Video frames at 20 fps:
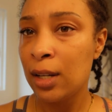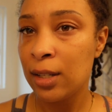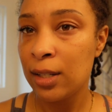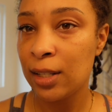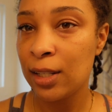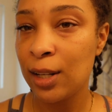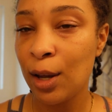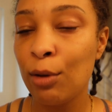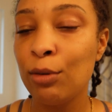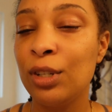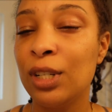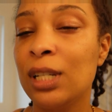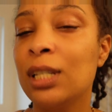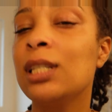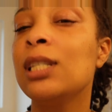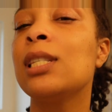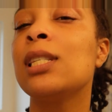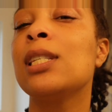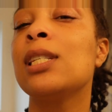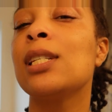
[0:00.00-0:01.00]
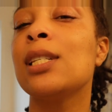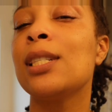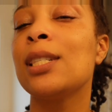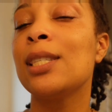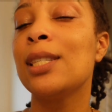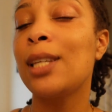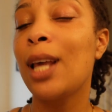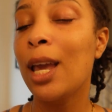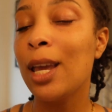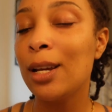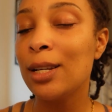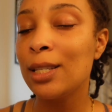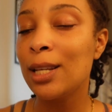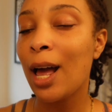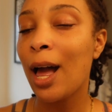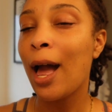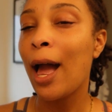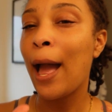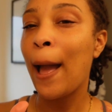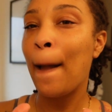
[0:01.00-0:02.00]
so just take your
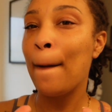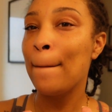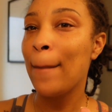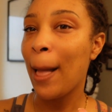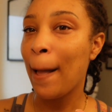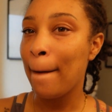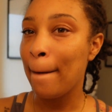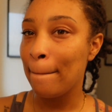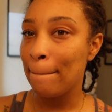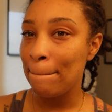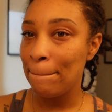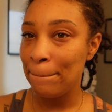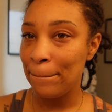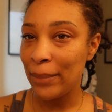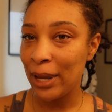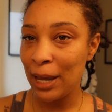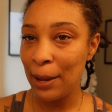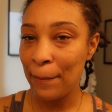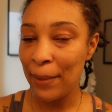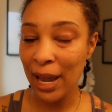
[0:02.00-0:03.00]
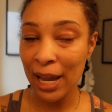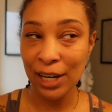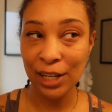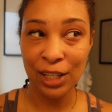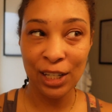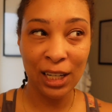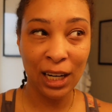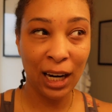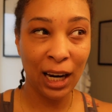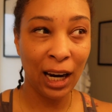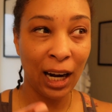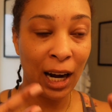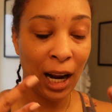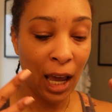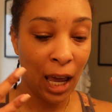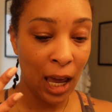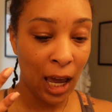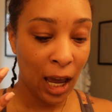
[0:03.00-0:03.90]
time be patient